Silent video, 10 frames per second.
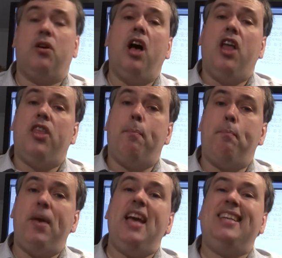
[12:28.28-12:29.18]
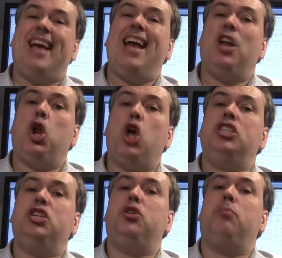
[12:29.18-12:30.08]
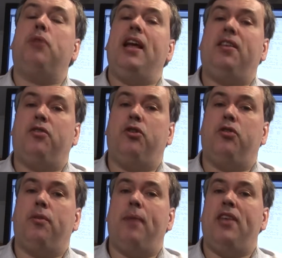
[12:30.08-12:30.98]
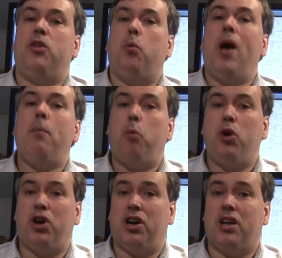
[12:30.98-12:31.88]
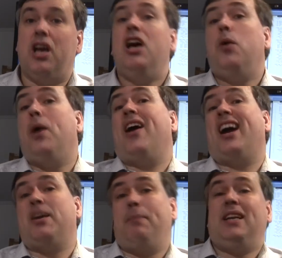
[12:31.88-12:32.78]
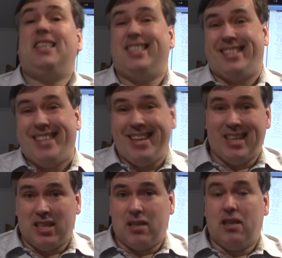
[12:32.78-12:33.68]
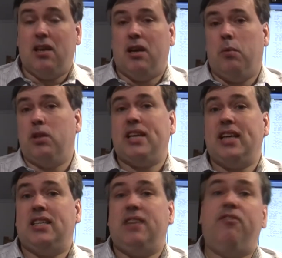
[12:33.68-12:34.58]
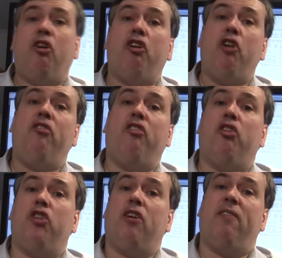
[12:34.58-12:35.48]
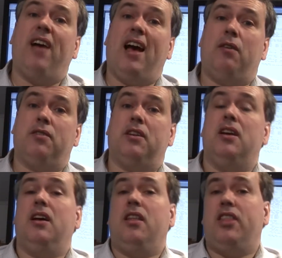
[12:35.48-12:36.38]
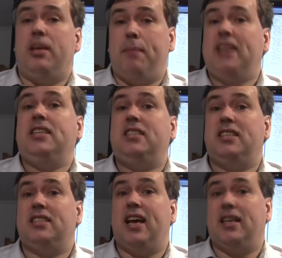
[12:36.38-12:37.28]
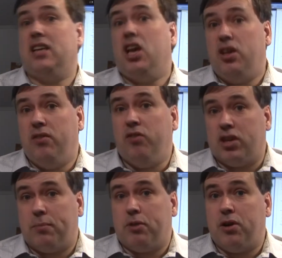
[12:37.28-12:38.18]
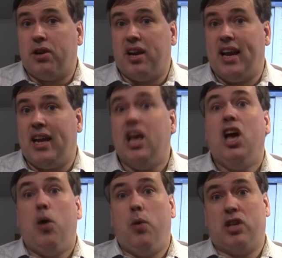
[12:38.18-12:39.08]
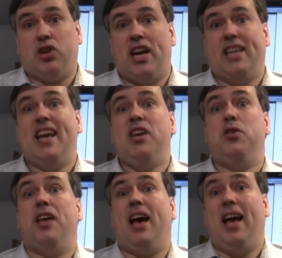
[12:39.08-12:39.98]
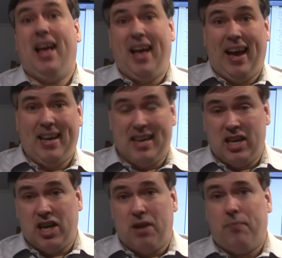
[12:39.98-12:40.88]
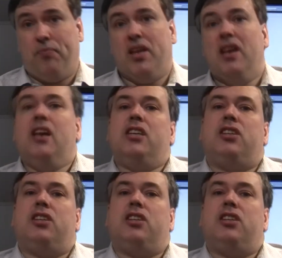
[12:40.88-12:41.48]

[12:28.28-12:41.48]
And so the big technological breakthrough that made the web work where our competitors didn't was actually 404 not found. The message that says you've got a broken link, we try and take you there, and didn't go.